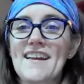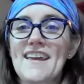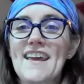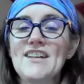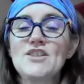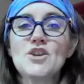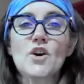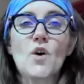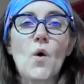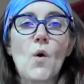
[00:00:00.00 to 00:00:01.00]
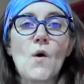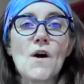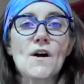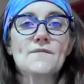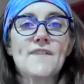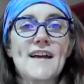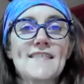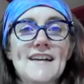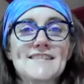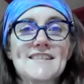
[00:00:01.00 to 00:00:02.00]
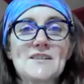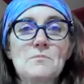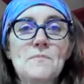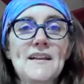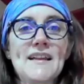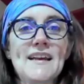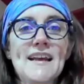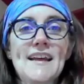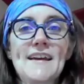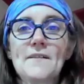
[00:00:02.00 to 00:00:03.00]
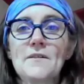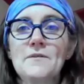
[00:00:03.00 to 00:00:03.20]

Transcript: Engage your core, find that stability.